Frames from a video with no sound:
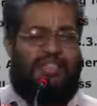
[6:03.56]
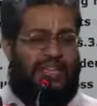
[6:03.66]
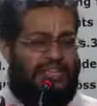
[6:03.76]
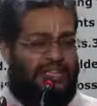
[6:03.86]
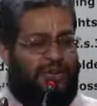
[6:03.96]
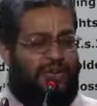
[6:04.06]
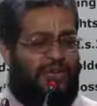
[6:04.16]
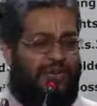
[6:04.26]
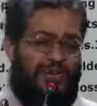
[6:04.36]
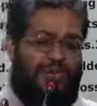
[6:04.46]
G is
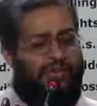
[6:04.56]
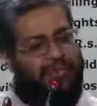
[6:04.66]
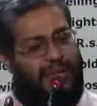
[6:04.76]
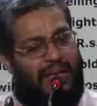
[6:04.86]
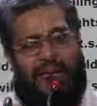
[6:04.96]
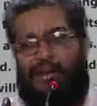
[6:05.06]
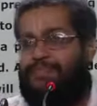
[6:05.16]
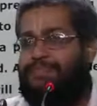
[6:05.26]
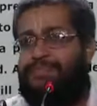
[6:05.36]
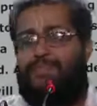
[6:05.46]
equal to BR.
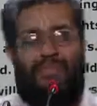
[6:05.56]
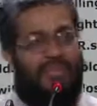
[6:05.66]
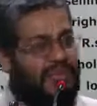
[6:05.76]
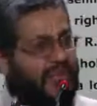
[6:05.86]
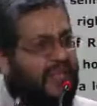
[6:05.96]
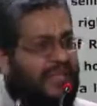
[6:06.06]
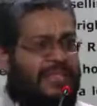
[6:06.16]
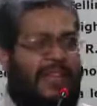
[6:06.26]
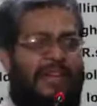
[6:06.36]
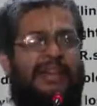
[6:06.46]
He
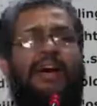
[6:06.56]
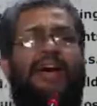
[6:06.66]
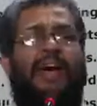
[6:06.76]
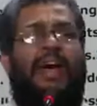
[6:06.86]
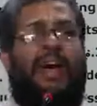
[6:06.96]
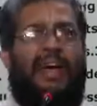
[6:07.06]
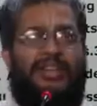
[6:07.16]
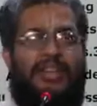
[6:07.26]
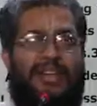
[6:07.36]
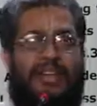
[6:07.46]
said
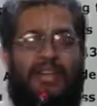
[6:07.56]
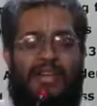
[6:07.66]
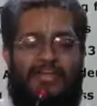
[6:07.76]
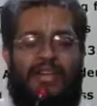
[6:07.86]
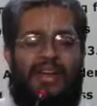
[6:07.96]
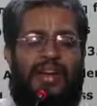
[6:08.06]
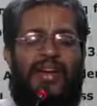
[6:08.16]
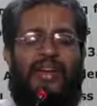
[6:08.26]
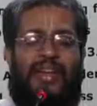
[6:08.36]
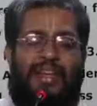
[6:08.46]
as the
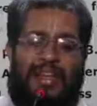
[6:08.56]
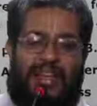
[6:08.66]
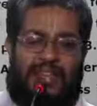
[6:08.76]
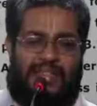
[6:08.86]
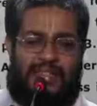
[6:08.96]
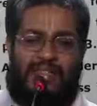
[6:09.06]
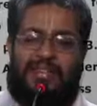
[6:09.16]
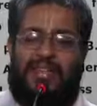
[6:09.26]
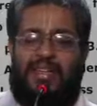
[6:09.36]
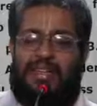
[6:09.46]
dividend
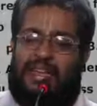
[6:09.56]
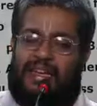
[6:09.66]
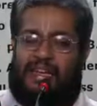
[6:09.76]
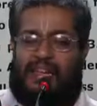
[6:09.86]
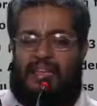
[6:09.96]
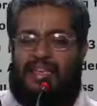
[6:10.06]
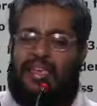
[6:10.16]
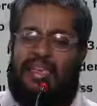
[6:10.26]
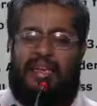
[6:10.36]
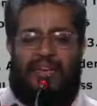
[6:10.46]
increases, the
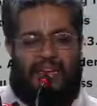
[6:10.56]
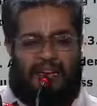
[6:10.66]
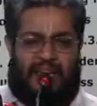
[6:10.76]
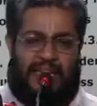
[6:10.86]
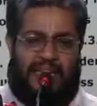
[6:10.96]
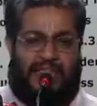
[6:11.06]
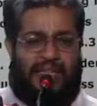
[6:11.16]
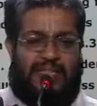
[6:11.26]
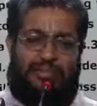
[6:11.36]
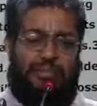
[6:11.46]
KE
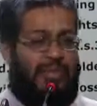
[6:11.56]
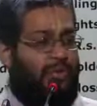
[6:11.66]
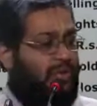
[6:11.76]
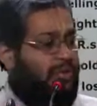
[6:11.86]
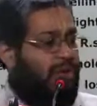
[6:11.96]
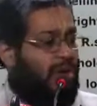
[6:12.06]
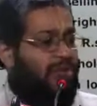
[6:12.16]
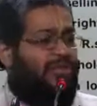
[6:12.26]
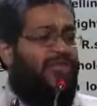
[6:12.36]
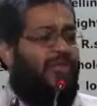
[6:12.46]
decreases, but the growth
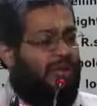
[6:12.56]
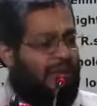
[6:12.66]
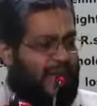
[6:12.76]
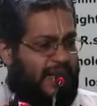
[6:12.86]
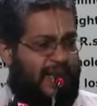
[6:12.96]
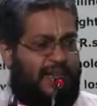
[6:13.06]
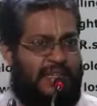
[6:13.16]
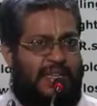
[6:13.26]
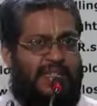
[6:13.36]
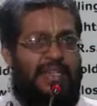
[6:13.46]
also
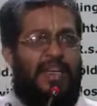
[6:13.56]
decreases.